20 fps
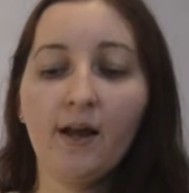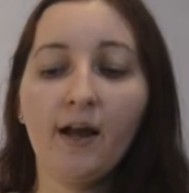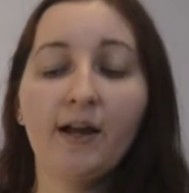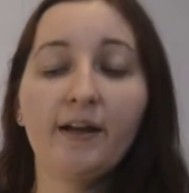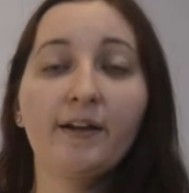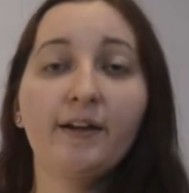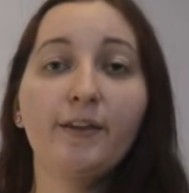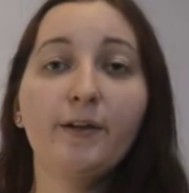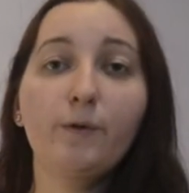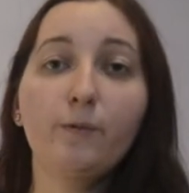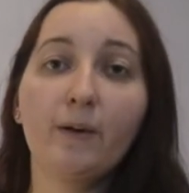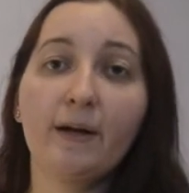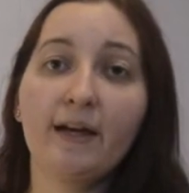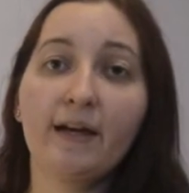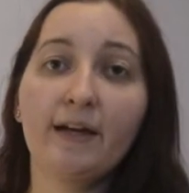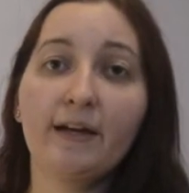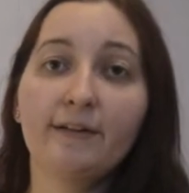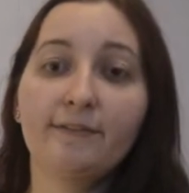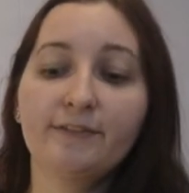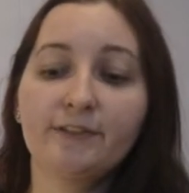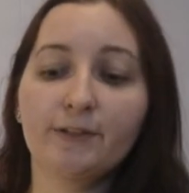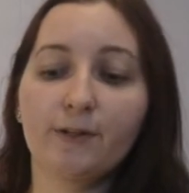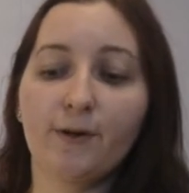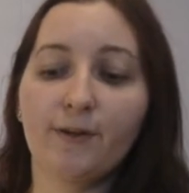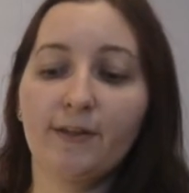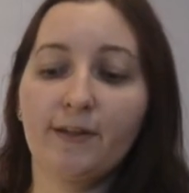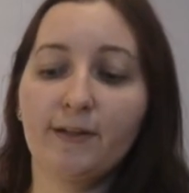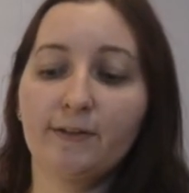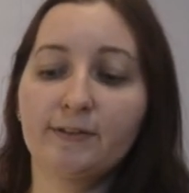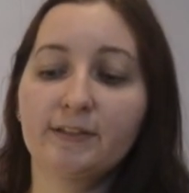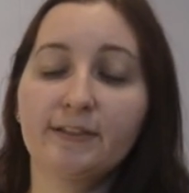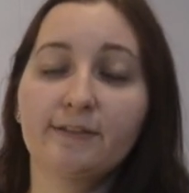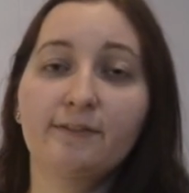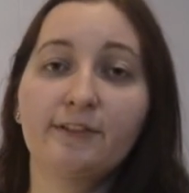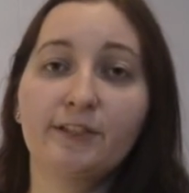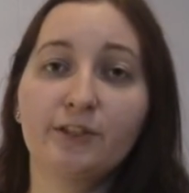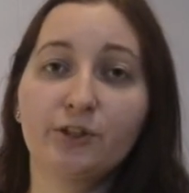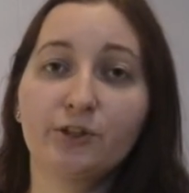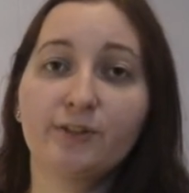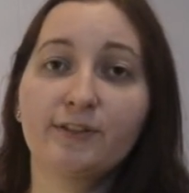Another way I have saw the use of
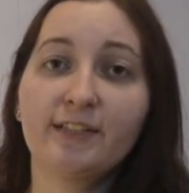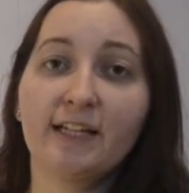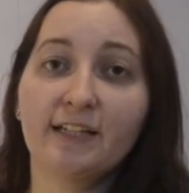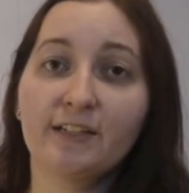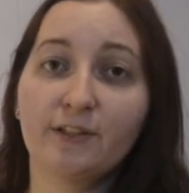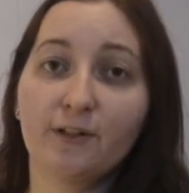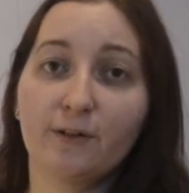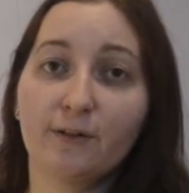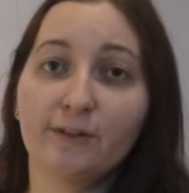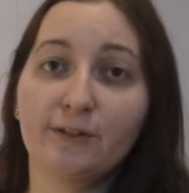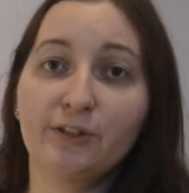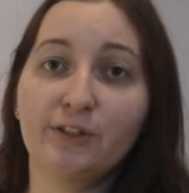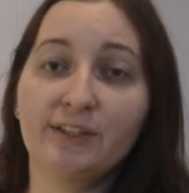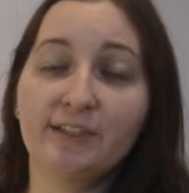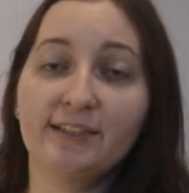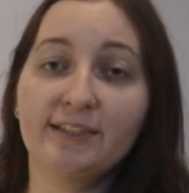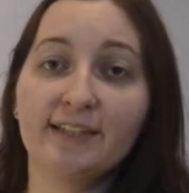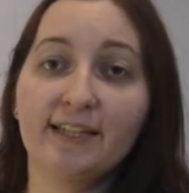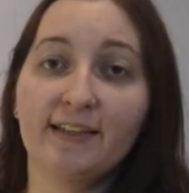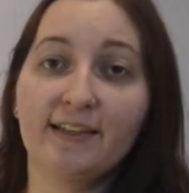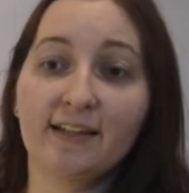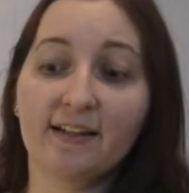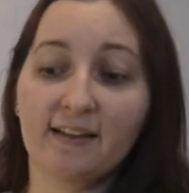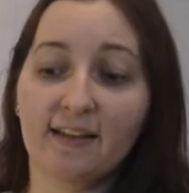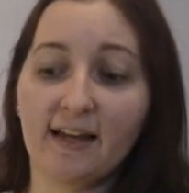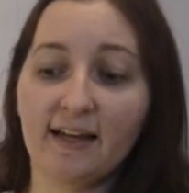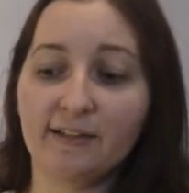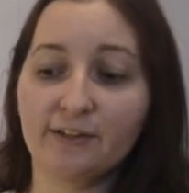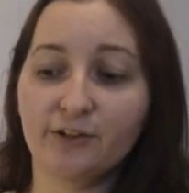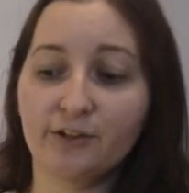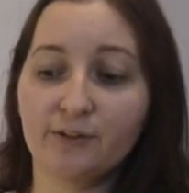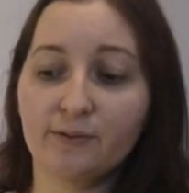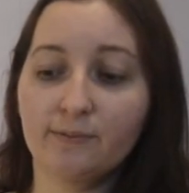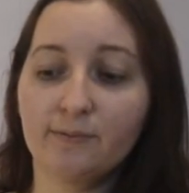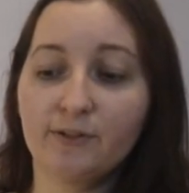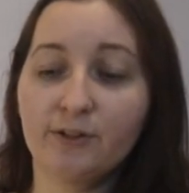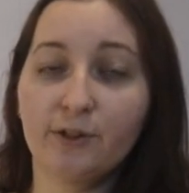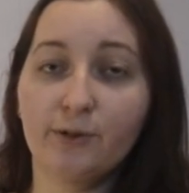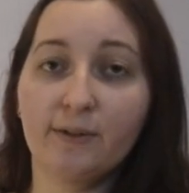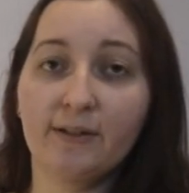digital technologies in the
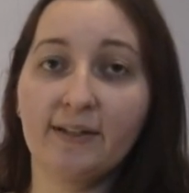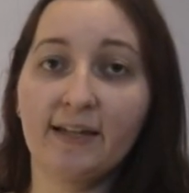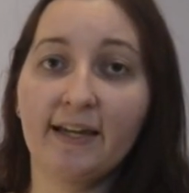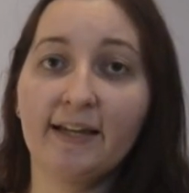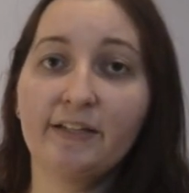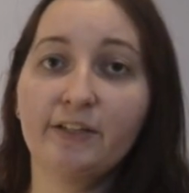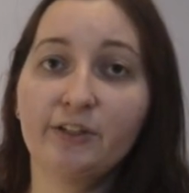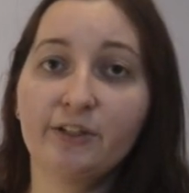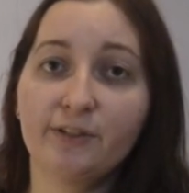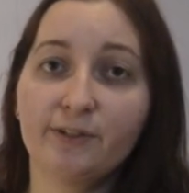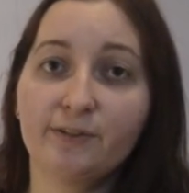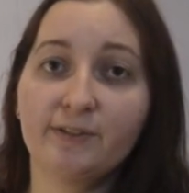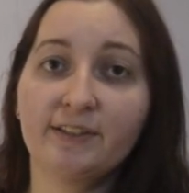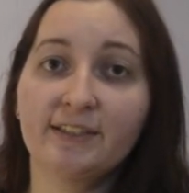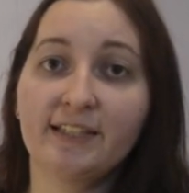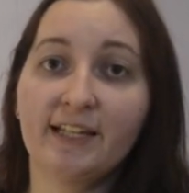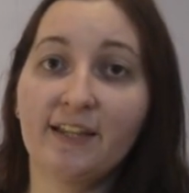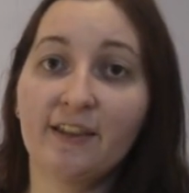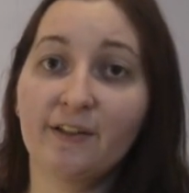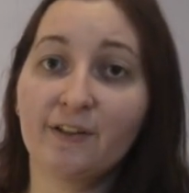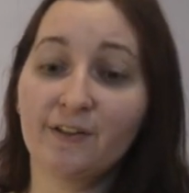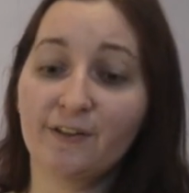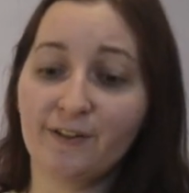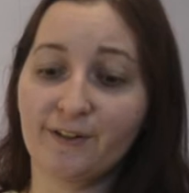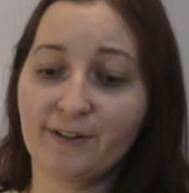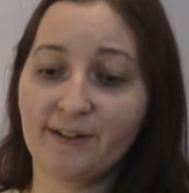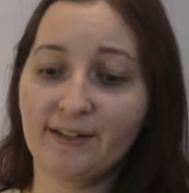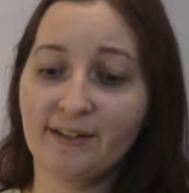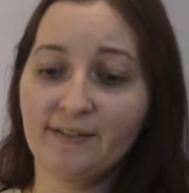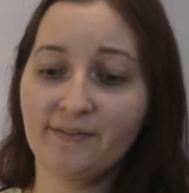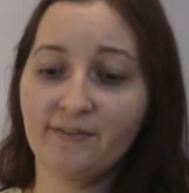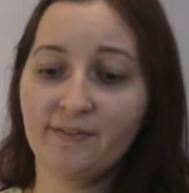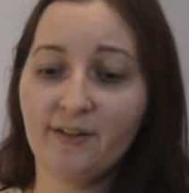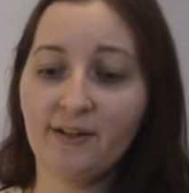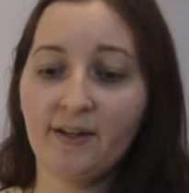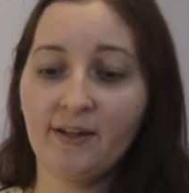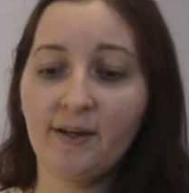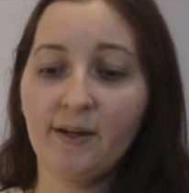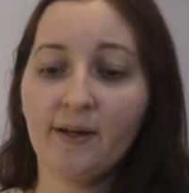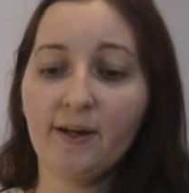classroom to engage students in their learning
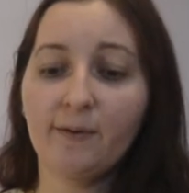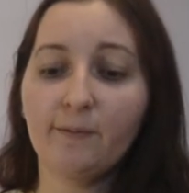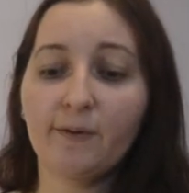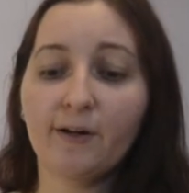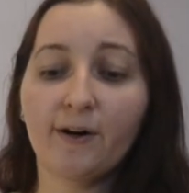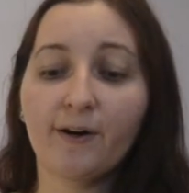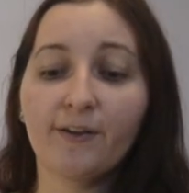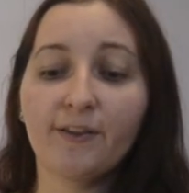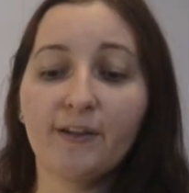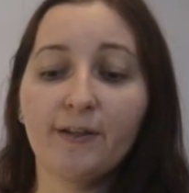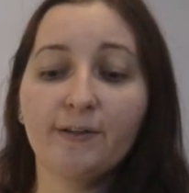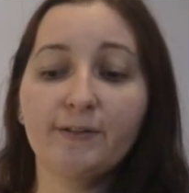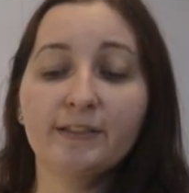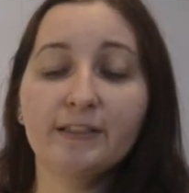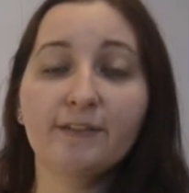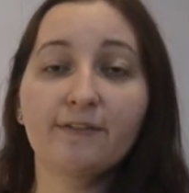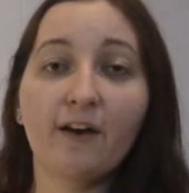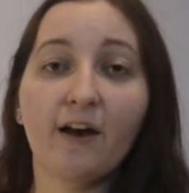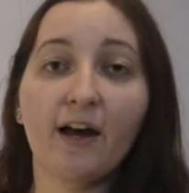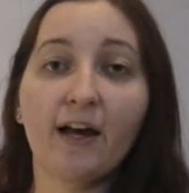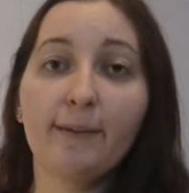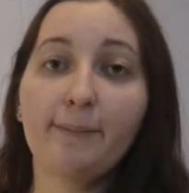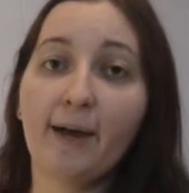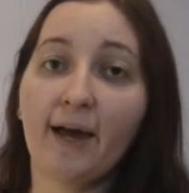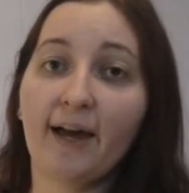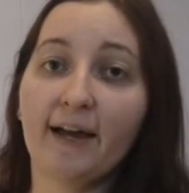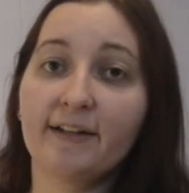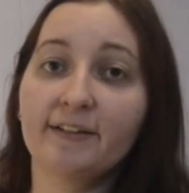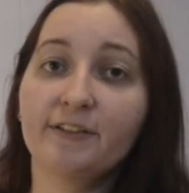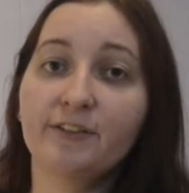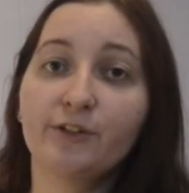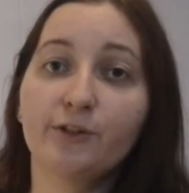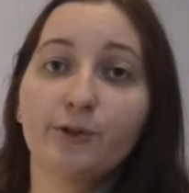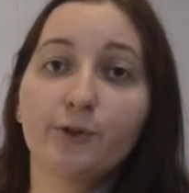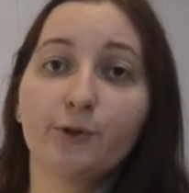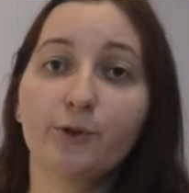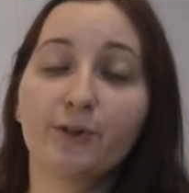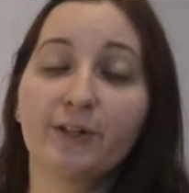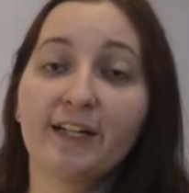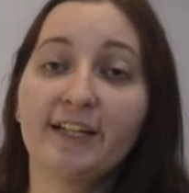are the use of iPads to
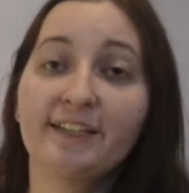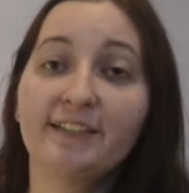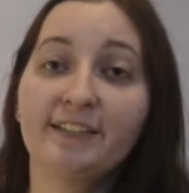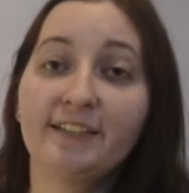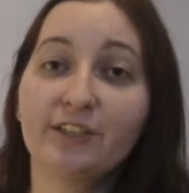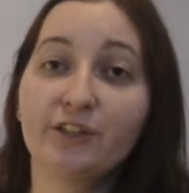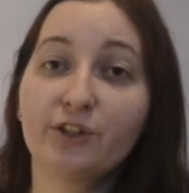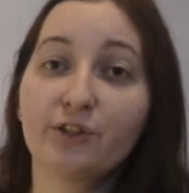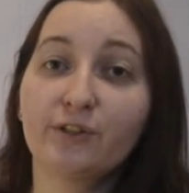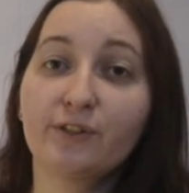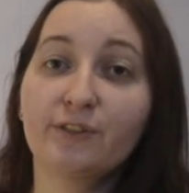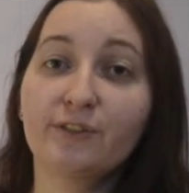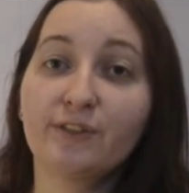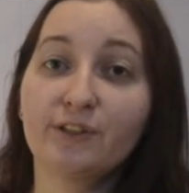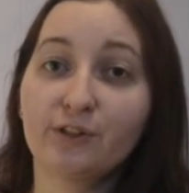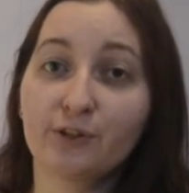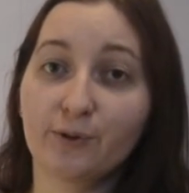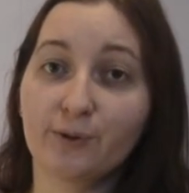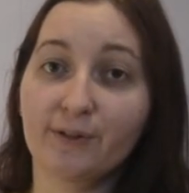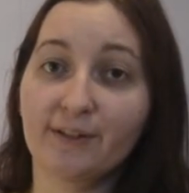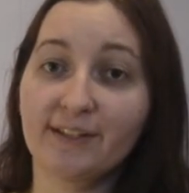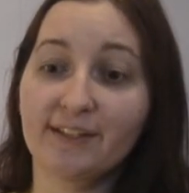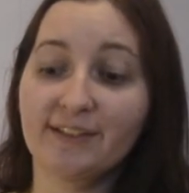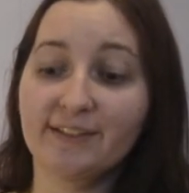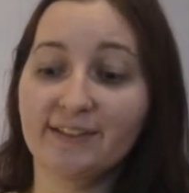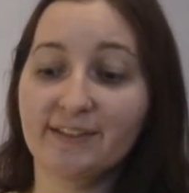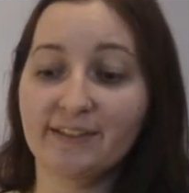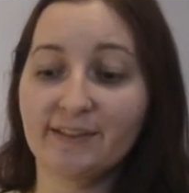create digital stories.